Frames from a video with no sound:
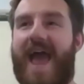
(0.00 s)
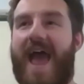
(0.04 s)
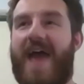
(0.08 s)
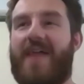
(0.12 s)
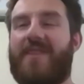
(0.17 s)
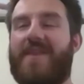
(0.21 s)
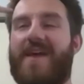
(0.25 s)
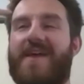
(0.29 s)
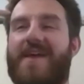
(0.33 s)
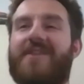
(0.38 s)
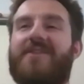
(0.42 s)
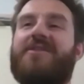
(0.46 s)

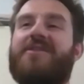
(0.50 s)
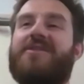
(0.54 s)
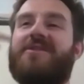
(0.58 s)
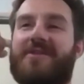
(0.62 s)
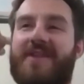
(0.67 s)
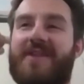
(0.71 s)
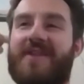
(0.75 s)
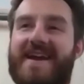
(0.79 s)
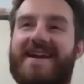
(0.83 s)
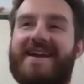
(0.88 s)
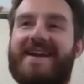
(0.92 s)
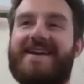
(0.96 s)
and then
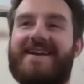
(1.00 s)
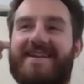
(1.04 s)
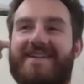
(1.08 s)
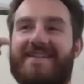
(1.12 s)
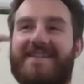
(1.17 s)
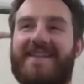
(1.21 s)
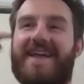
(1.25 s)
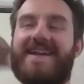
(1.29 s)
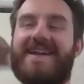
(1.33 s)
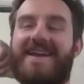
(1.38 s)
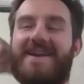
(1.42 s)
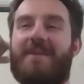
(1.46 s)
think
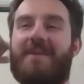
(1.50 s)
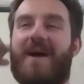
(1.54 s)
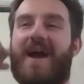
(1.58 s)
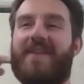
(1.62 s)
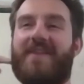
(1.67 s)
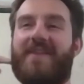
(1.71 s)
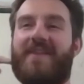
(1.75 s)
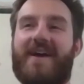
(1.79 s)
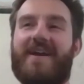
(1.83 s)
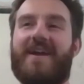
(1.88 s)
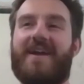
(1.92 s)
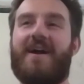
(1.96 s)
like in my
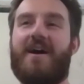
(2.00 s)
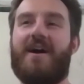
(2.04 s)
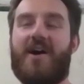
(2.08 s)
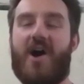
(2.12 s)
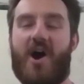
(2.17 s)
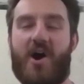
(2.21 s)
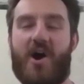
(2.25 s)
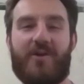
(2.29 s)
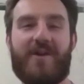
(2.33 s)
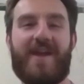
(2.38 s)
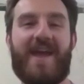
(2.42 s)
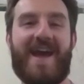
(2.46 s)
head like,
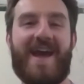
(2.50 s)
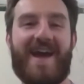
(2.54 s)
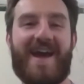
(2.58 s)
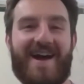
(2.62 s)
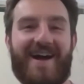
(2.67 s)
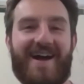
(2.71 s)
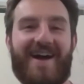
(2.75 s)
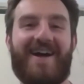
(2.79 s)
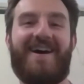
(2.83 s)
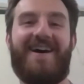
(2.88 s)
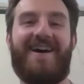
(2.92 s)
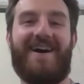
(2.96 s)
oh
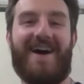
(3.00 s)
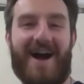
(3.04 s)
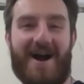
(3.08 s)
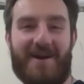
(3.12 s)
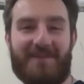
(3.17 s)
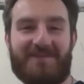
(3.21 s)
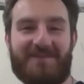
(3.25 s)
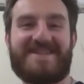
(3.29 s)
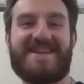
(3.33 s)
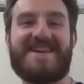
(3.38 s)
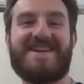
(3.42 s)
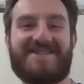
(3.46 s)
yeah,
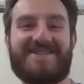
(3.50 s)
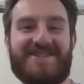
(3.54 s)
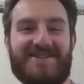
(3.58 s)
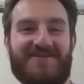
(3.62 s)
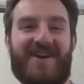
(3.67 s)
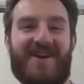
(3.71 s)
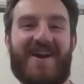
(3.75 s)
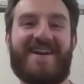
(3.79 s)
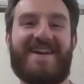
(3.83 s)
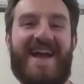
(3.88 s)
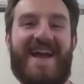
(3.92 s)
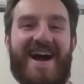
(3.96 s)
I'm teaching
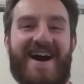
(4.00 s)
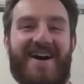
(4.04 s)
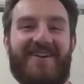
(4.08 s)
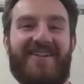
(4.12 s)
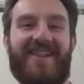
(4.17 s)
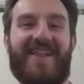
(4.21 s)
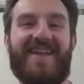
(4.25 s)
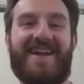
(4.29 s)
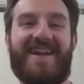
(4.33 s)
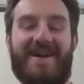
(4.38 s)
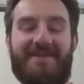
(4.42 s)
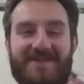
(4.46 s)
right now,
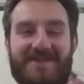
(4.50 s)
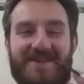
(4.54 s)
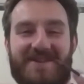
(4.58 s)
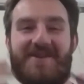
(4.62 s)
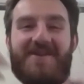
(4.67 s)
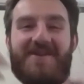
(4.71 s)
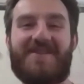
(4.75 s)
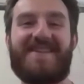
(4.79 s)
like I'm doing it.